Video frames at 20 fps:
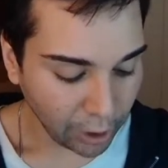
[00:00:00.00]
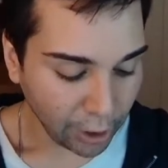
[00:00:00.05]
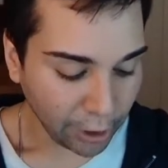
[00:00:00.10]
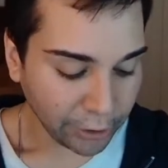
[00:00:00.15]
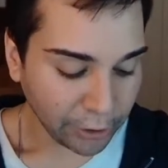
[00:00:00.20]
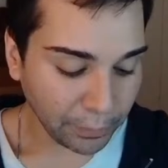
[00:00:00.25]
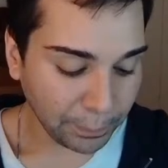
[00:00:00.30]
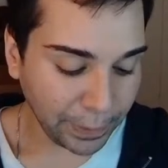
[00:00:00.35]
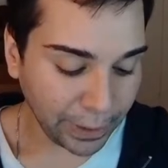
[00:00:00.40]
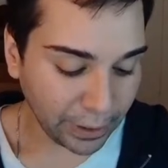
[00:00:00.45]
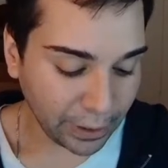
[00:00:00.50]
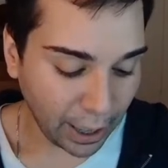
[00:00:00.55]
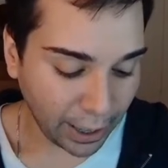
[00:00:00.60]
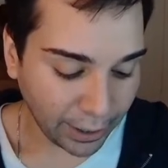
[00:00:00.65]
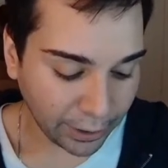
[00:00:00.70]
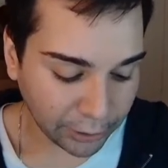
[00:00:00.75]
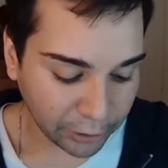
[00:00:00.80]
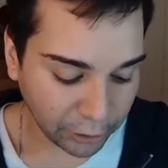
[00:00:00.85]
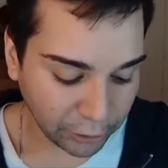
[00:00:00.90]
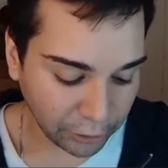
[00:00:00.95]
You're being
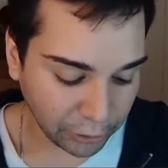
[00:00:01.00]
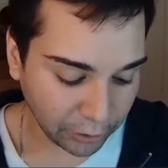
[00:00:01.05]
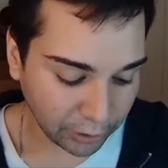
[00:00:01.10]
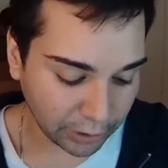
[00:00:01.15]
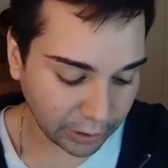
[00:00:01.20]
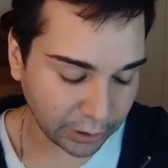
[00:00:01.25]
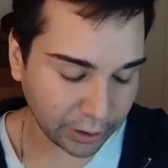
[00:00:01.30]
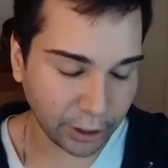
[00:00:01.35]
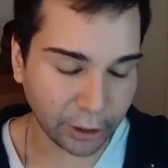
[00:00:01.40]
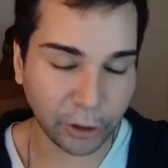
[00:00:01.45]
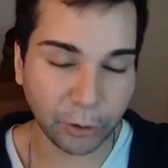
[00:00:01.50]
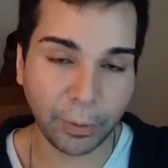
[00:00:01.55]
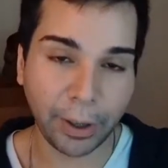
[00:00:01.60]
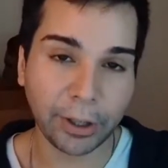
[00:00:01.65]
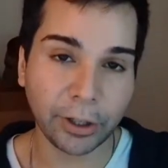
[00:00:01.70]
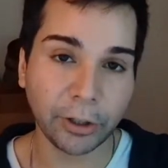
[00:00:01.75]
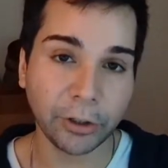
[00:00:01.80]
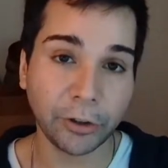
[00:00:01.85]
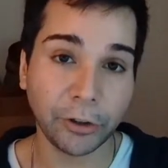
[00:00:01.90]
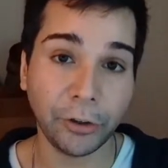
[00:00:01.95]
guided to use the
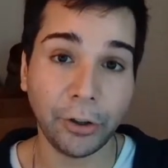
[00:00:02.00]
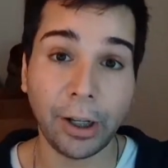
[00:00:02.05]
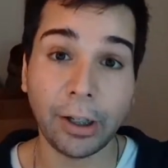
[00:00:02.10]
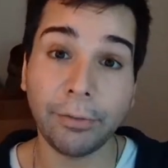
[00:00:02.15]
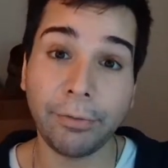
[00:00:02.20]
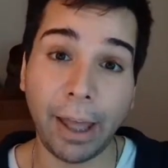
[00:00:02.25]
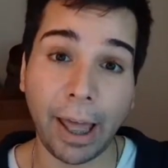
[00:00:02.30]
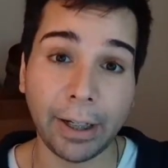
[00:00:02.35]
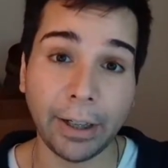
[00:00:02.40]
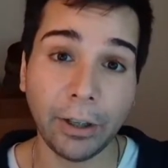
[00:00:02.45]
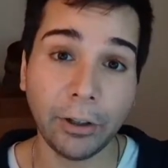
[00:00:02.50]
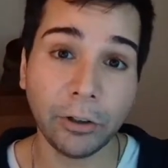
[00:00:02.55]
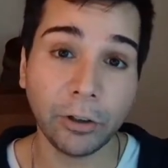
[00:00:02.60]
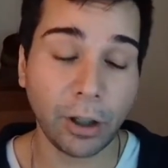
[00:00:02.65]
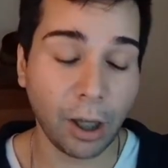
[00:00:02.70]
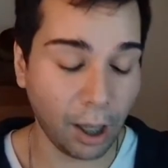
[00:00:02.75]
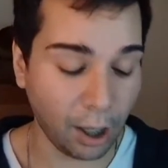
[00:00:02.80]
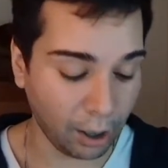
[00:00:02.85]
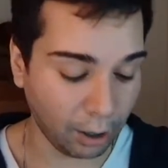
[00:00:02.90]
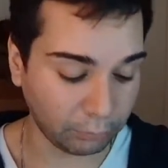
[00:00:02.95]
situation to your advantage.
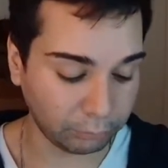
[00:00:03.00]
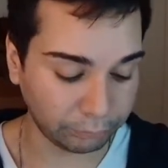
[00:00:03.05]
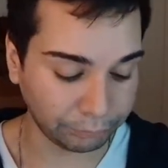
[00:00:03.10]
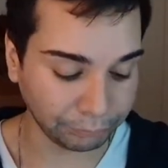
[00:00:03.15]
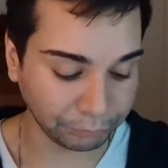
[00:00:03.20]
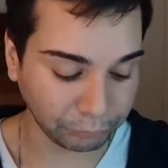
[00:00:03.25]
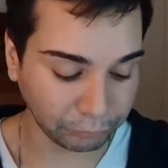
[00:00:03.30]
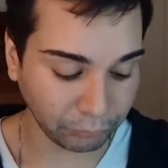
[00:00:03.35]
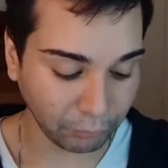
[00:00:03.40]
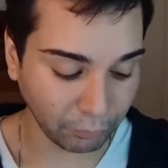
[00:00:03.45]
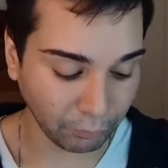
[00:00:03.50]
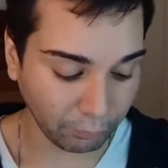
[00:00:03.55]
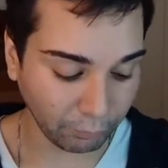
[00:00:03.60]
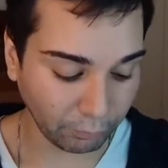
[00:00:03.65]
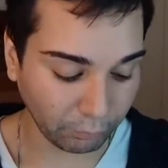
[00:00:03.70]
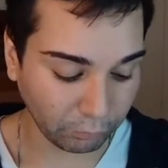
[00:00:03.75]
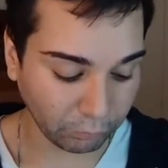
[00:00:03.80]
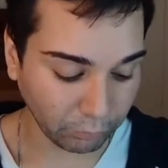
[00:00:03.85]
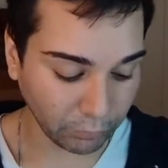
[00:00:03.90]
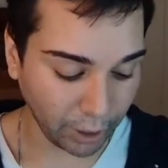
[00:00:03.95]
In
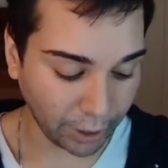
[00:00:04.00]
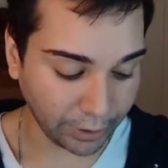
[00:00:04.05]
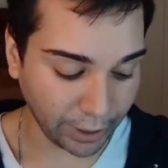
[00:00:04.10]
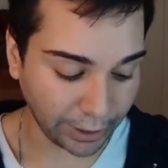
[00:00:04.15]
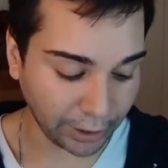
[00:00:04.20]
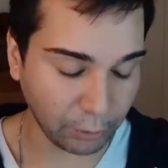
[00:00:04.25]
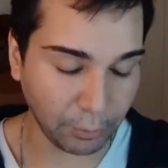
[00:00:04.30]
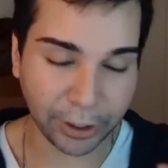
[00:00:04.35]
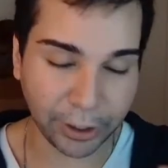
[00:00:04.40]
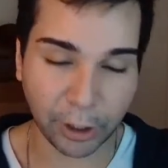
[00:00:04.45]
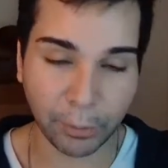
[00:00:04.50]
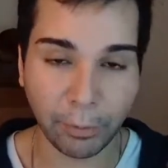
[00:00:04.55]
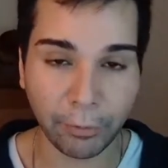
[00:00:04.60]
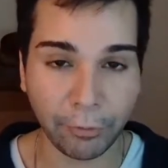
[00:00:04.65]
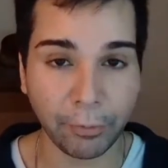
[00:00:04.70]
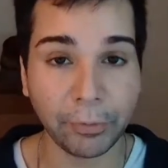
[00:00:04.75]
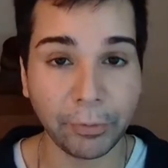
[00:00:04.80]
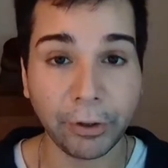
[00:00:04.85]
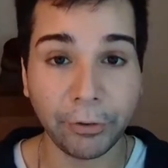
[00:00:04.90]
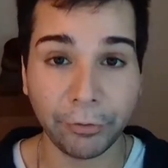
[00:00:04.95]
any way, shape, or
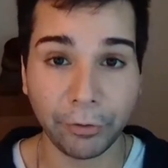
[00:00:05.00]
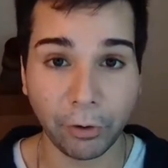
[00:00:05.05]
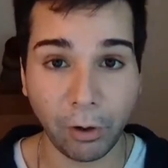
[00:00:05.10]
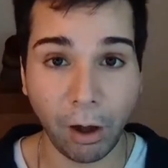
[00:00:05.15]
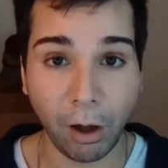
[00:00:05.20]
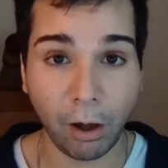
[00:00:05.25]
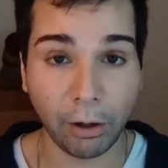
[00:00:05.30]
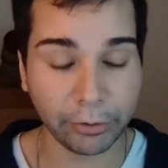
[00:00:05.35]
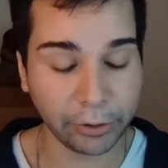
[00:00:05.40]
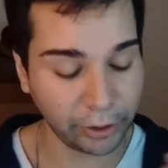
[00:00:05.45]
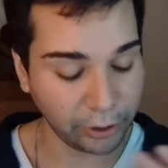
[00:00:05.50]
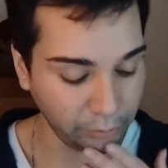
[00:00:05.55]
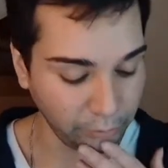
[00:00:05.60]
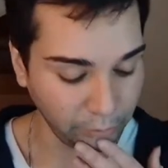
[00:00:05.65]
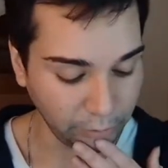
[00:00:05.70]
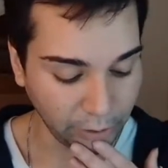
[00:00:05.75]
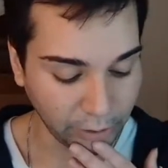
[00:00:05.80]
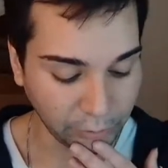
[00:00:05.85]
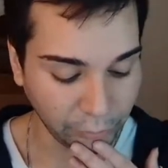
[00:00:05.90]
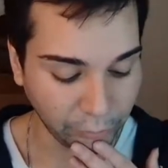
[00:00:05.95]
form you feel called to.
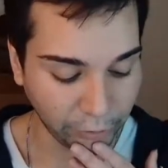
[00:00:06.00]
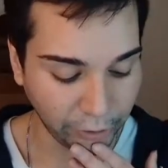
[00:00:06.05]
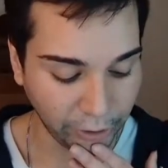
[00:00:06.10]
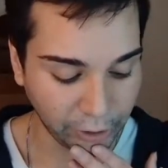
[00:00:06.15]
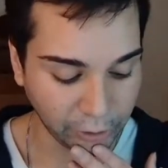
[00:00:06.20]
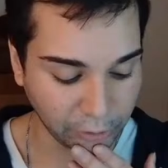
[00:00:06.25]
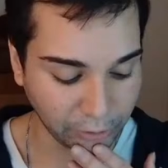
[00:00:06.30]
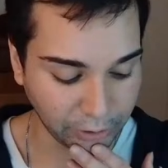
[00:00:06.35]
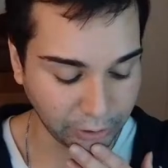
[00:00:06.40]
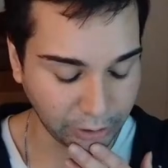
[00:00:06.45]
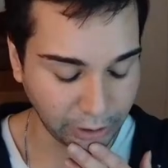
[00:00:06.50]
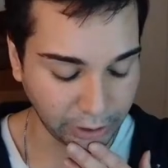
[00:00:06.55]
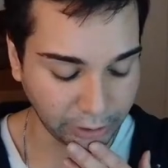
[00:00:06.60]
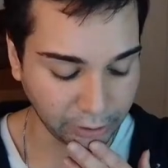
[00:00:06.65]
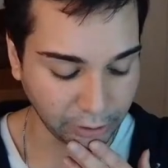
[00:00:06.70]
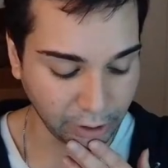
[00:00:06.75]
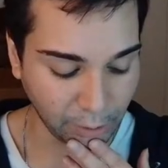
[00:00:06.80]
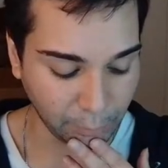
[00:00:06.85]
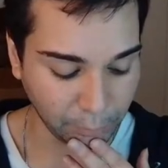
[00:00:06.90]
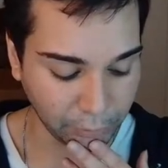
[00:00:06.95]
It's very interesting to
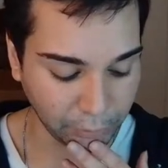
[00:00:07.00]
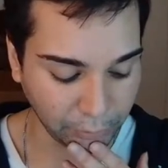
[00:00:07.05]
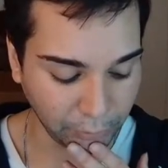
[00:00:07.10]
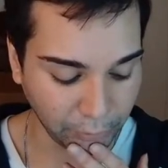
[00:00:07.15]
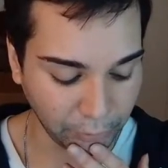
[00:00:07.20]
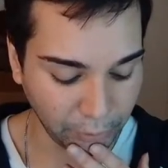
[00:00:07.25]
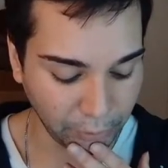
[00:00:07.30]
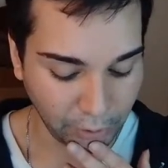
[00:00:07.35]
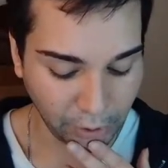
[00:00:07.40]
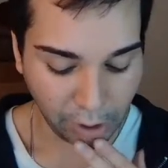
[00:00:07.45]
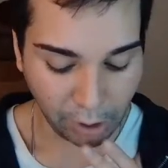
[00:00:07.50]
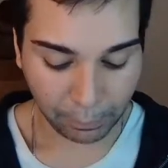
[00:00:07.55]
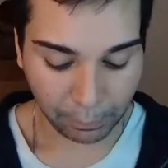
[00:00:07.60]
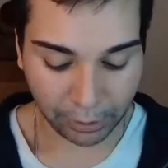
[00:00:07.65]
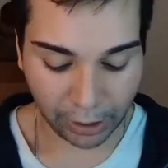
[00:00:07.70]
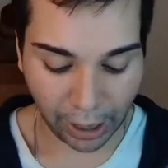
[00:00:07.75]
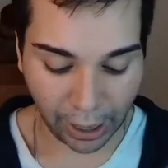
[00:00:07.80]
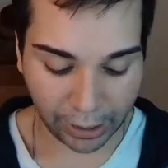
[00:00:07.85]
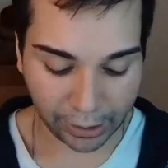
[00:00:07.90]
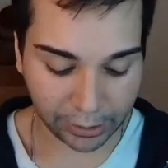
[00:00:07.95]
come through. But
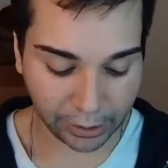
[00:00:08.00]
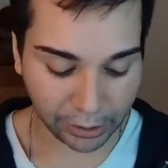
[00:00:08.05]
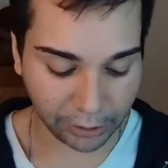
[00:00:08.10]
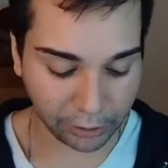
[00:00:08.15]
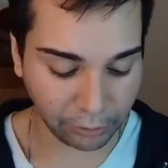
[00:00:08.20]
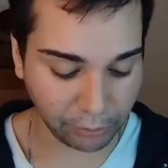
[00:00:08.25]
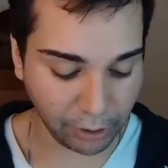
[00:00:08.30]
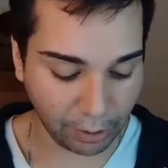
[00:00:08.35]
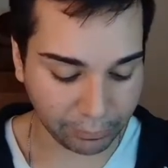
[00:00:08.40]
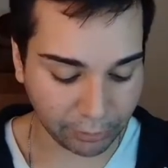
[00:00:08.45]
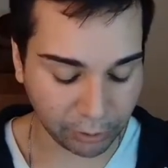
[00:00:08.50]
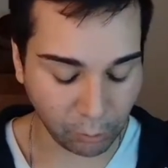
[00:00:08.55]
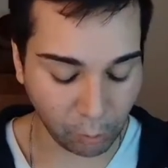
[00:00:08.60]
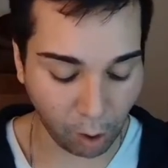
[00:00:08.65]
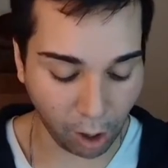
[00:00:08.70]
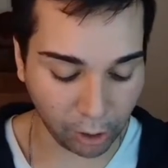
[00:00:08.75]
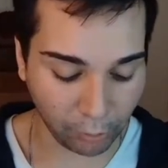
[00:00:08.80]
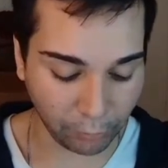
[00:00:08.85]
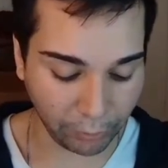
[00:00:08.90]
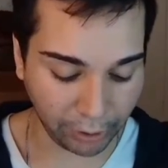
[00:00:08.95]
I think you have to
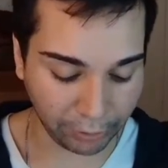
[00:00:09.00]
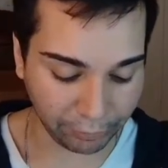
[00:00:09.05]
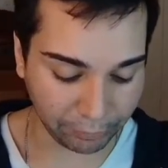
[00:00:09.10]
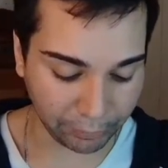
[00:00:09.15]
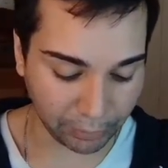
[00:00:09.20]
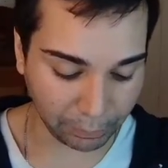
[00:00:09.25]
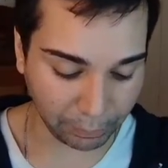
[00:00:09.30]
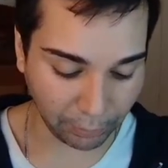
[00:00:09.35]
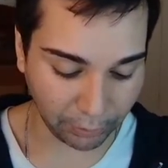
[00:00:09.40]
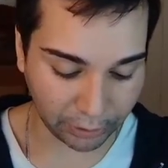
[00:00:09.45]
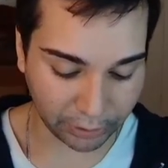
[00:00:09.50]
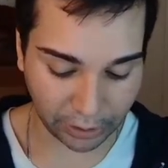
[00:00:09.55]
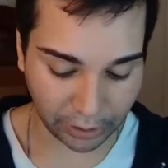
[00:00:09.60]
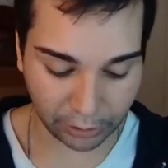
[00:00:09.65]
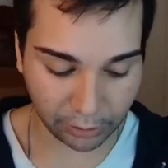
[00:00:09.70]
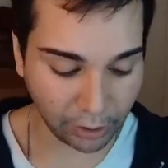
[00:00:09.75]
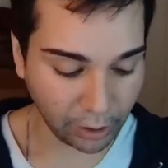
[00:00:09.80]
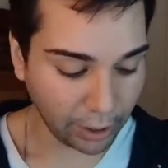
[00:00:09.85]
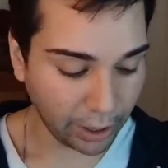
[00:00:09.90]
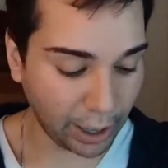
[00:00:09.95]
walk away from the person
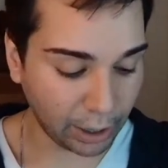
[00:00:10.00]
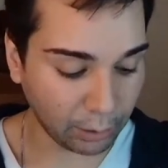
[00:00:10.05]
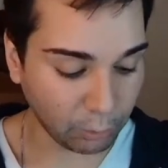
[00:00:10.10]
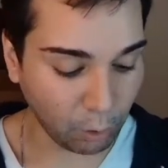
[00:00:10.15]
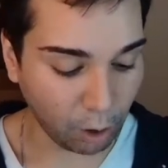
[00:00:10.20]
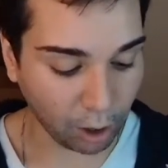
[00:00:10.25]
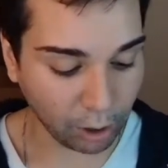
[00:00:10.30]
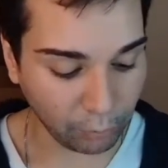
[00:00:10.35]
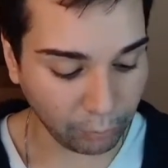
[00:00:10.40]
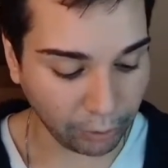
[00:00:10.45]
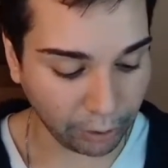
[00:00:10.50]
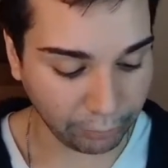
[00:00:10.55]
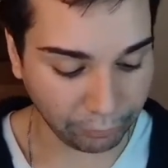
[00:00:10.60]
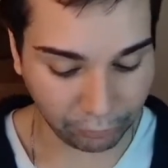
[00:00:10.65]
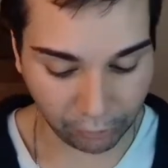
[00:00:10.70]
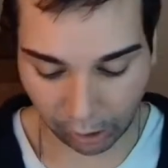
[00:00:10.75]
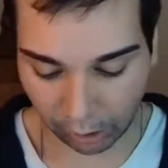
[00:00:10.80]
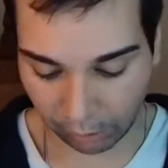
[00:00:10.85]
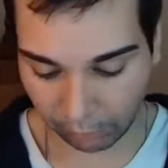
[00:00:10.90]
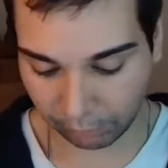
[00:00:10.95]
and walk away
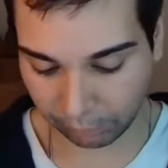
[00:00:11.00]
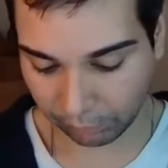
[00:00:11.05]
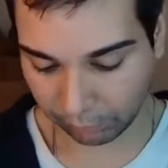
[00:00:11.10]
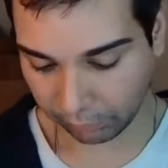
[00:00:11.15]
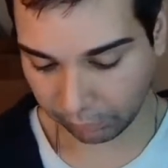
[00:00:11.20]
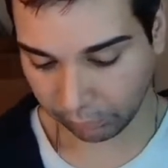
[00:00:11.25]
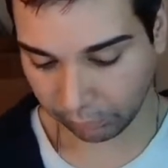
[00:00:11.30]
from